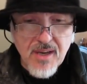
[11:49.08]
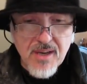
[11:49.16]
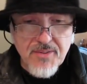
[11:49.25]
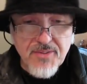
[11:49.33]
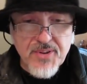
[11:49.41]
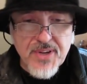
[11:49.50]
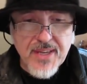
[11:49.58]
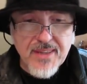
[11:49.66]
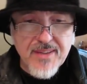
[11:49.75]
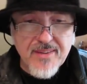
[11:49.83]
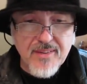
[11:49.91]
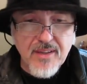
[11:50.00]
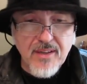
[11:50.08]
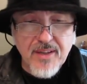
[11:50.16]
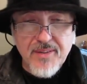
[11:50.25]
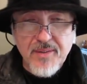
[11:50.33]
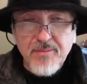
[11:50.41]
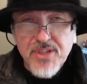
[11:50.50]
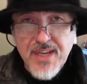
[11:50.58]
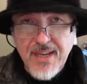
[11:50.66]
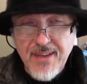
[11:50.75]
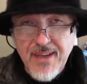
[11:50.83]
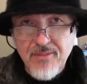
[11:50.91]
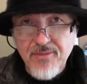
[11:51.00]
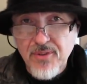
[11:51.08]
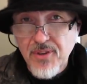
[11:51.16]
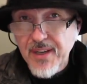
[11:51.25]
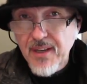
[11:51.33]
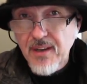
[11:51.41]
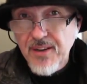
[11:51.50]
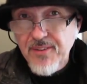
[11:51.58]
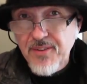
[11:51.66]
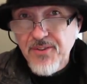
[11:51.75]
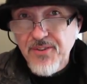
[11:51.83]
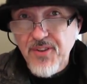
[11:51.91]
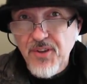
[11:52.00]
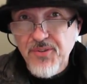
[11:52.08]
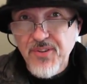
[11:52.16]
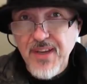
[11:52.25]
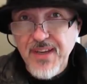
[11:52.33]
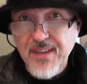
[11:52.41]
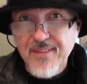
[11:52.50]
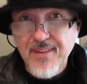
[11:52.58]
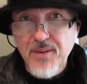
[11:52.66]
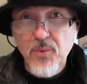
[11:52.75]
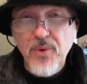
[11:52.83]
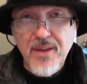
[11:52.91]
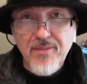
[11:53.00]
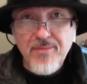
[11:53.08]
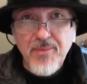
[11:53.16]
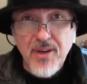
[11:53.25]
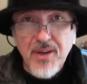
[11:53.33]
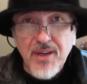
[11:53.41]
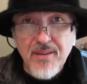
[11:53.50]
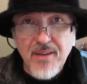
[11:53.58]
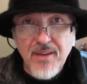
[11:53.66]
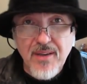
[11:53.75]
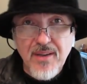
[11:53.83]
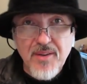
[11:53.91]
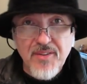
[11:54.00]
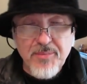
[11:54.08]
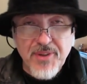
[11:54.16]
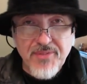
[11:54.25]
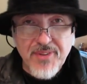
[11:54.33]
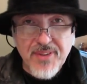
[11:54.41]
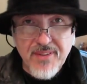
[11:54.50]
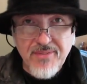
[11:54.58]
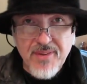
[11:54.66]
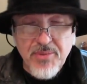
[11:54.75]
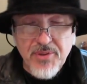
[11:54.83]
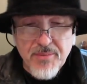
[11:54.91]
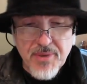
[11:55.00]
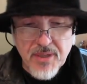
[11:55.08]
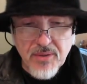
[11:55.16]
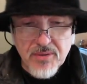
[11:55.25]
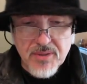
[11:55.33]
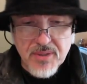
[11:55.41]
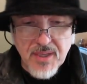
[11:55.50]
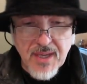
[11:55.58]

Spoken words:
3 of these guys I'm shouting out for are guys that are associated with my Spiffy Tiffy buddy build,